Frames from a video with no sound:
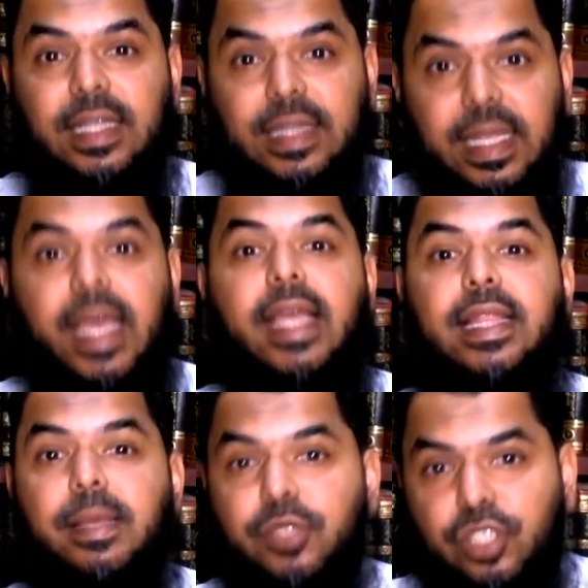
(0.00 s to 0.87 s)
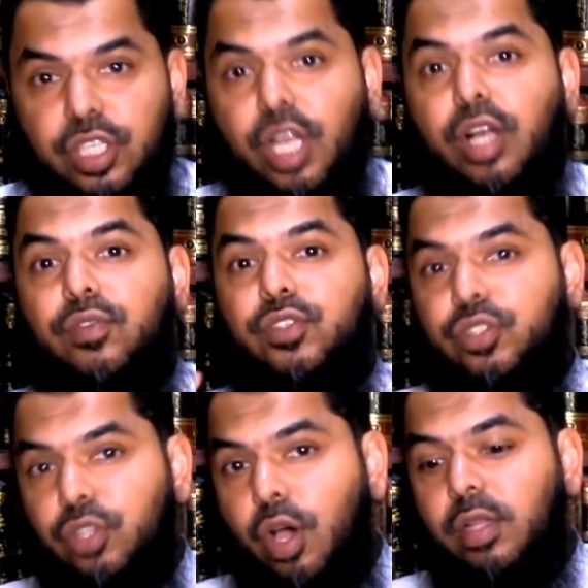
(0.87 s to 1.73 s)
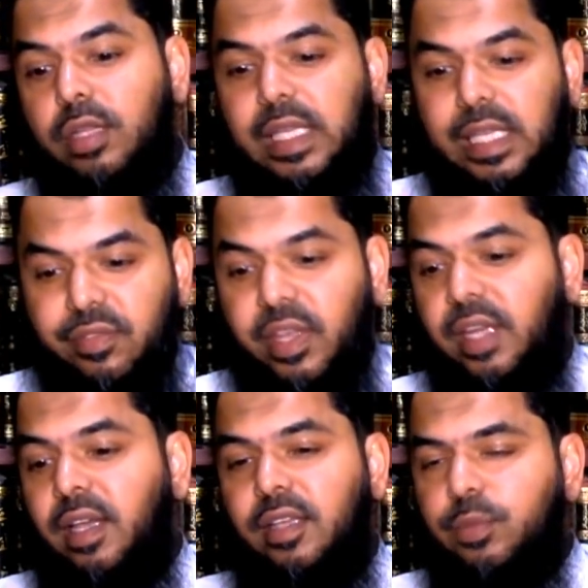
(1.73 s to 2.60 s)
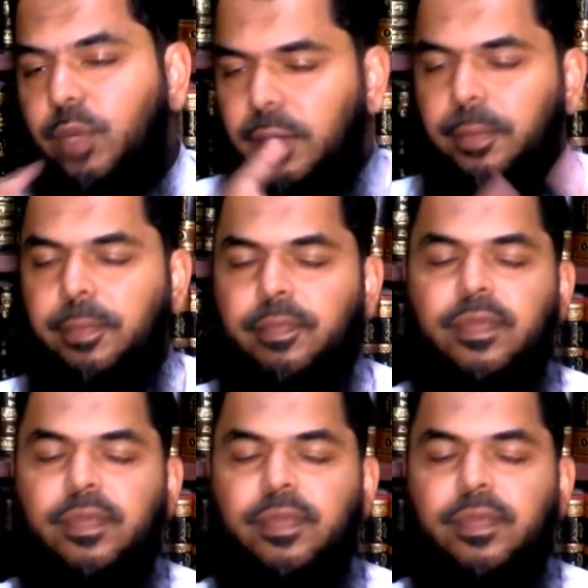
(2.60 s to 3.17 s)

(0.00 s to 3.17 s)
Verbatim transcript: they themselves saw the event as well.